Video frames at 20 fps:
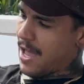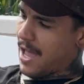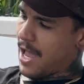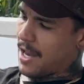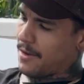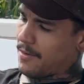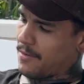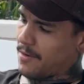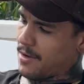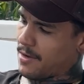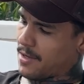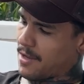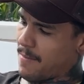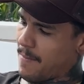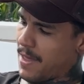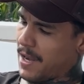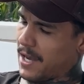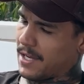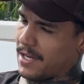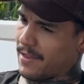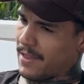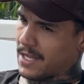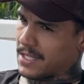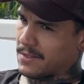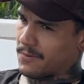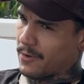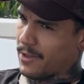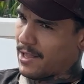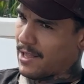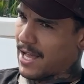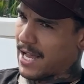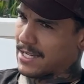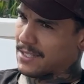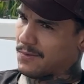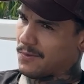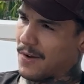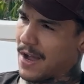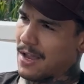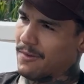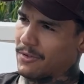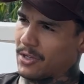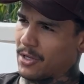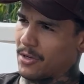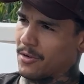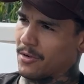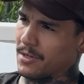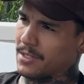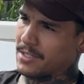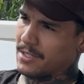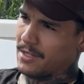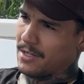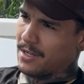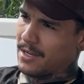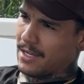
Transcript: and committed to this for the last 5 years. Yeah.